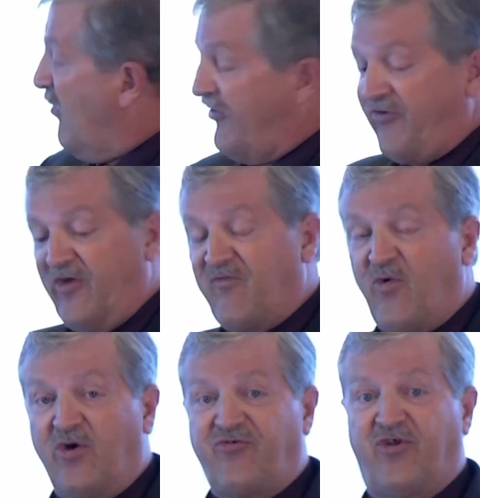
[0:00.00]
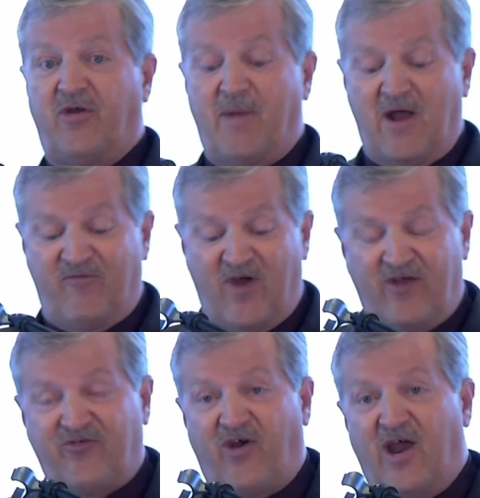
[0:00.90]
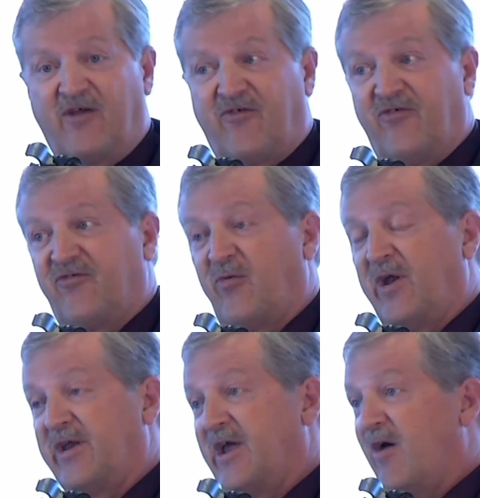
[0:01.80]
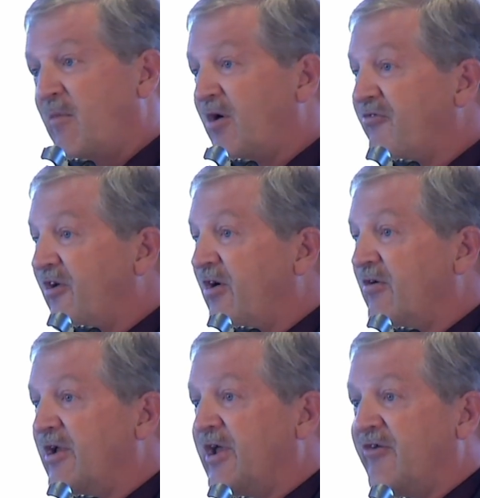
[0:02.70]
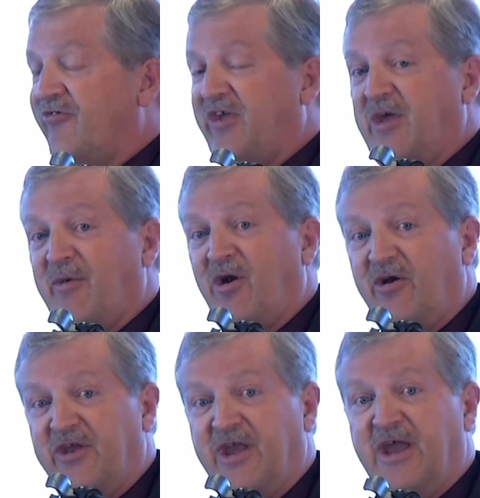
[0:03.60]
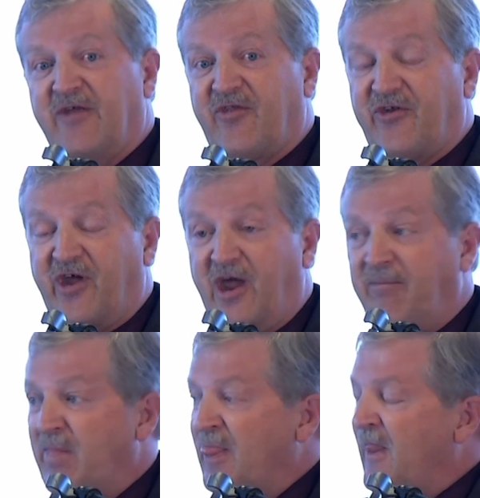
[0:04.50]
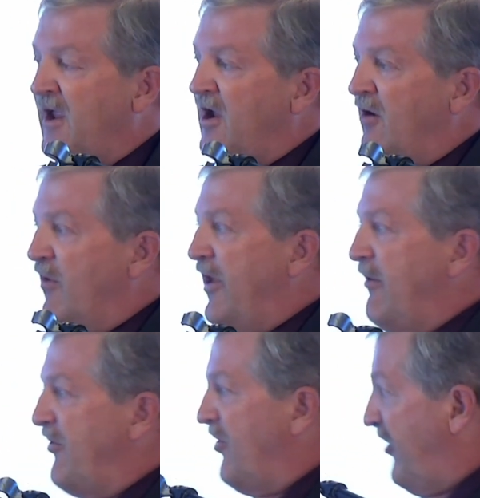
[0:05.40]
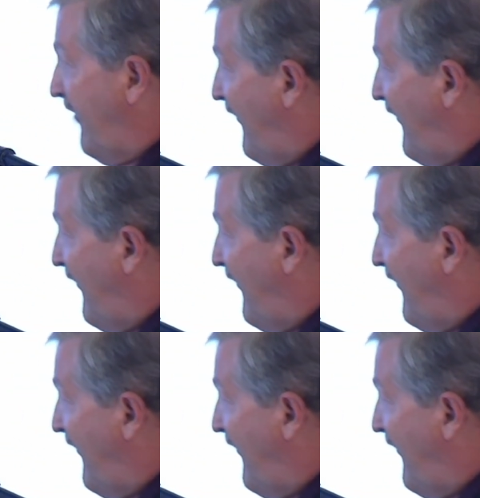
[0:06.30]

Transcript: What's unfortunate about Fast Tracks is when Cal Marcella and his team at RTD at the time, when they were doing their